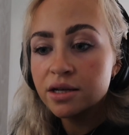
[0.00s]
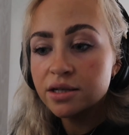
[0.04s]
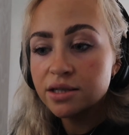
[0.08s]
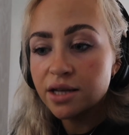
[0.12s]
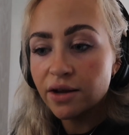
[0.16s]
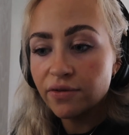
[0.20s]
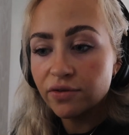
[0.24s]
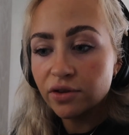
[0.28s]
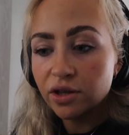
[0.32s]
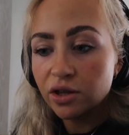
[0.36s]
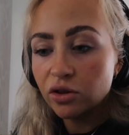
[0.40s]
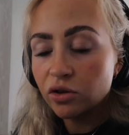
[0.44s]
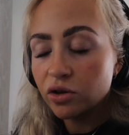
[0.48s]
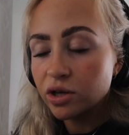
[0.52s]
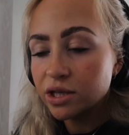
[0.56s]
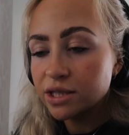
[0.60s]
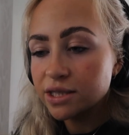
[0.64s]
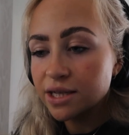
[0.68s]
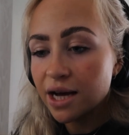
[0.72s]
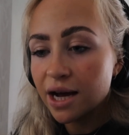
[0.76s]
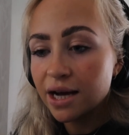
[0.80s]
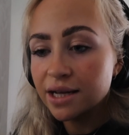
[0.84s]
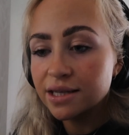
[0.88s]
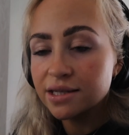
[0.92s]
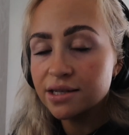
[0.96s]
Definitely looking
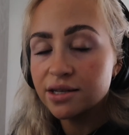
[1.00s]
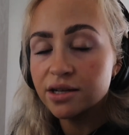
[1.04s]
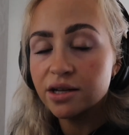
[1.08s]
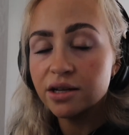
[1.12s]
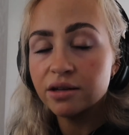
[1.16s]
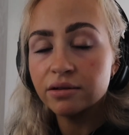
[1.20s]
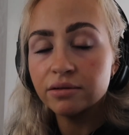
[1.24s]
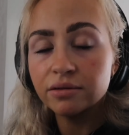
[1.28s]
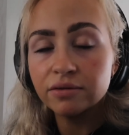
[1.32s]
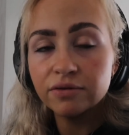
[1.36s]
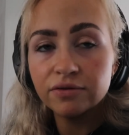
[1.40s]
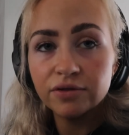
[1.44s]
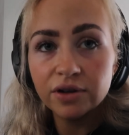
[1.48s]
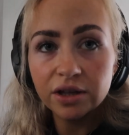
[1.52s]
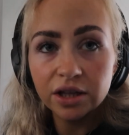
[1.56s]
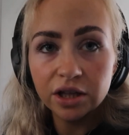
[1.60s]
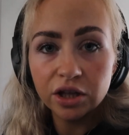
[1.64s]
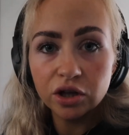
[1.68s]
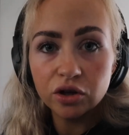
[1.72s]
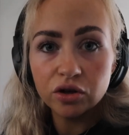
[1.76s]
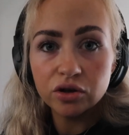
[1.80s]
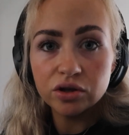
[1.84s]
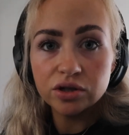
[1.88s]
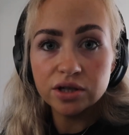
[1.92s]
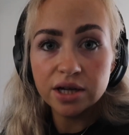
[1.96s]
tighter, feeling
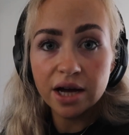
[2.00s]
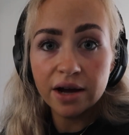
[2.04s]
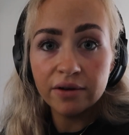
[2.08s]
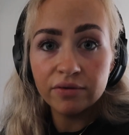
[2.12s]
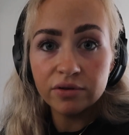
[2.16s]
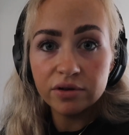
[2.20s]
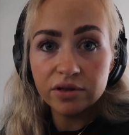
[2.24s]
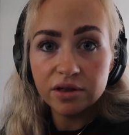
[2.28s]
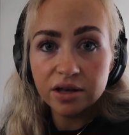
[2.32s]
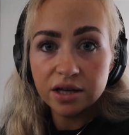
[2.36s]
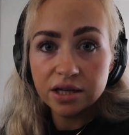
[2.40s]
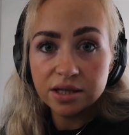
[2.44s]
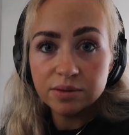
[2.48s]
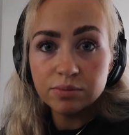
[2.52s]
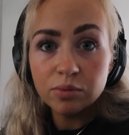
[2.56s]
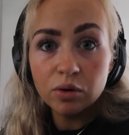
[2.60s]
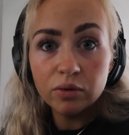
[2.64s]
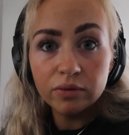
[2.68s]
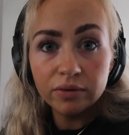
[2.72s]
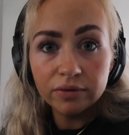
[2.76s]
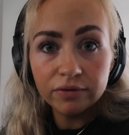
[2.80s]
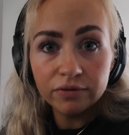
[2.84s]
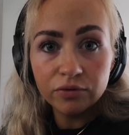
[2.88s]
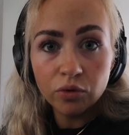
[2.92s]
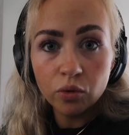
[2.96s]
good, everything is
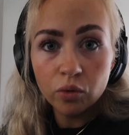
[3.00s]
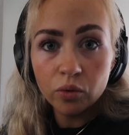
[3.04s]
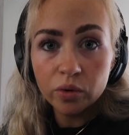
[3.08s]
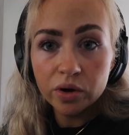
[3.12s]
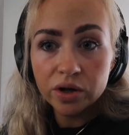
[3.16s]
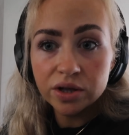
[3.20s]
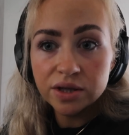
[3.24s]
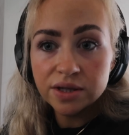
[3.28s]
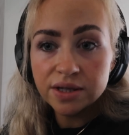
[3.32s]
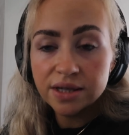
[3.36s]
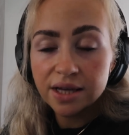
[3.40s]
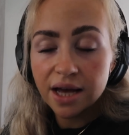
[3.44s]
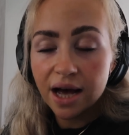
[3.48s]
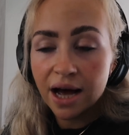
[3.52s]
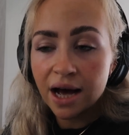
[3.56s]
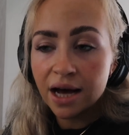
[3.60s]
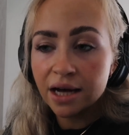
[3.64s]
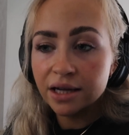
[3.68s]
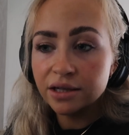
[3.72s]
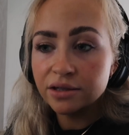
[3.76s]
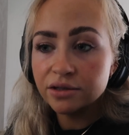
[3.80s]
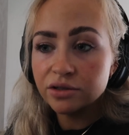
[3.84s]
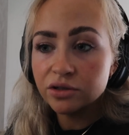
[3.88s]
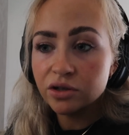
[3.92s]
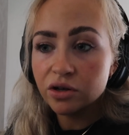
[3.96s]
moving forwards,
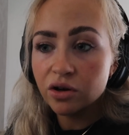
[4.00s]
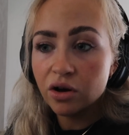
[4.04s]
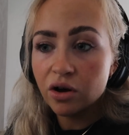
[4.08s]
and